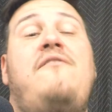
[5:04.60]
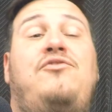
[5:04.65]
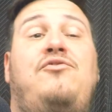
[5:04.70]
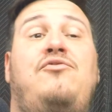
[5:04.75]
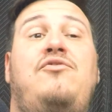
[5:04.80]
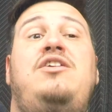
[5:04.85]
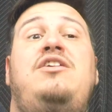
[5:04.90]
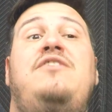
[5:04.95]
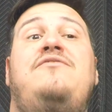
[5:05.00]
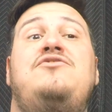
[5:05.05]

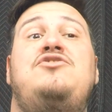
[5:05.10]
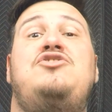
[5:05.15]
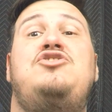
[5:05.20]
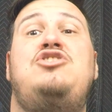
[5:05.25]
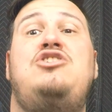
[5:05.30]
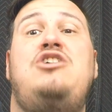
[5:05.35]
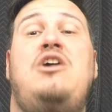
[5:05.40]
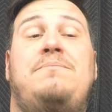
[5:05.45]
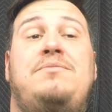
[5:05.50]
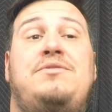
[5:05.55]
3 different
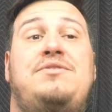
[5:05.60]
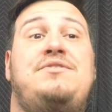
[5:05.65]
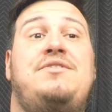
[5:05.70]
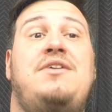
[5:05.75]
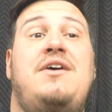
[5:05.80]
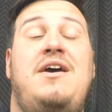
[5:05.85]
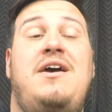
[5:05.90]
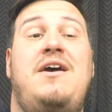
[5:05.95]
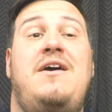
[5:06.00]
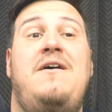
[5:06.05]
ships
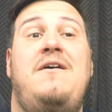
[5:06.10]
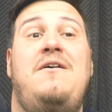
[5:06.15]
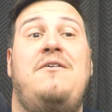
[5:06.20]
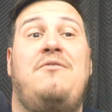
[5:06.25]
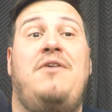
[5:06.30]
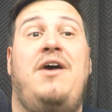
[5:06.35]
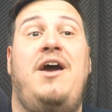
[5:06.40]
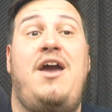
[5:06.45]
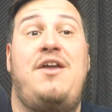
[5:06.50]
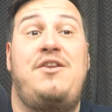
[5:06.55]

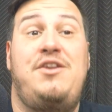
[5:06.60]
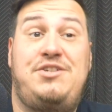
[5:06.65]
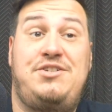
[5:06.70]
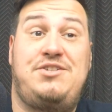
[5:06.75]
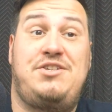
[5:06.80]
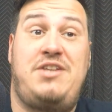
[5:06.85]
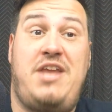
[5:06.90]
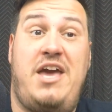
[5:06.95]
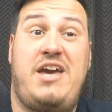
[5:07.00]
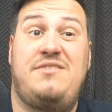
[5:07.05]
right? And this is
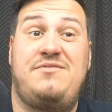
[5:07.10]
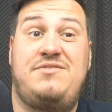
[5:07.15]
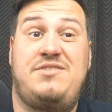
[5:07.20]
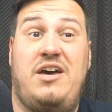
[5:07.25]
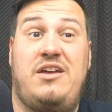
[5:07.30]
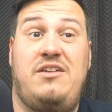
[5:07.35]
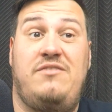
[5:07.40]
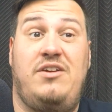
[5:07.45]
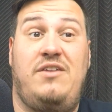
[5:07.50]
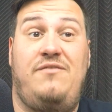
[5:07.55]
the negative
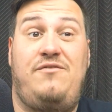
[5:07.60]
side of it.